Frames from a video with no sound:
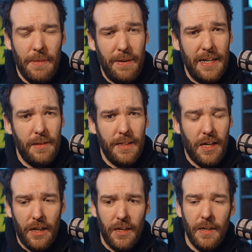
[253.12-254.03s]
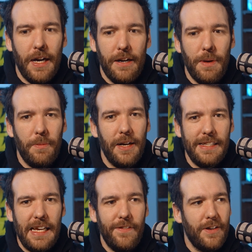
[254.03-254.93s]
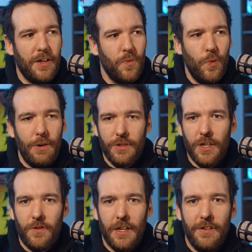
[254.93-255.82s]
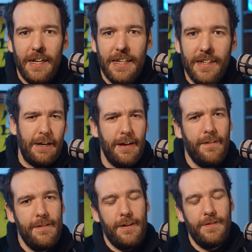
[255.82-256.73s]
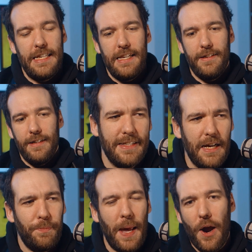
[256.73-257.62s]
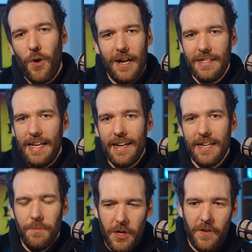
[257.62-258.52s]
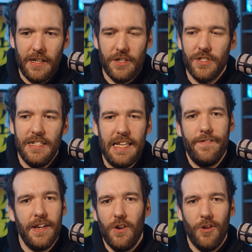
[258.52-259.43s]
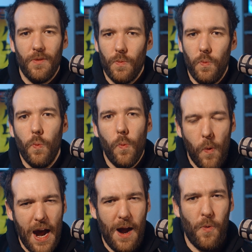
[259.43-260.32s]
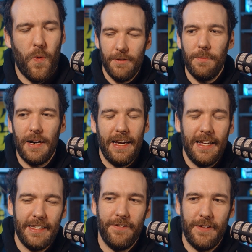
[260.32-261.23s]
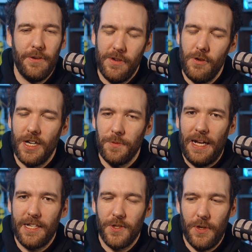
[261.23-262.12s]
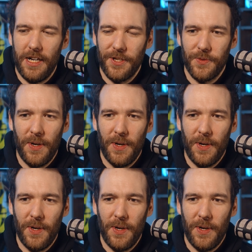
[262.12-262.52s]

maybe a little bit longer, but I remember at the end of it going, wow, it's over already. Darren Aronofsky has that power at the end of the movie to just leave you going, wow. I remember I had that feeling when I watched Black Swan as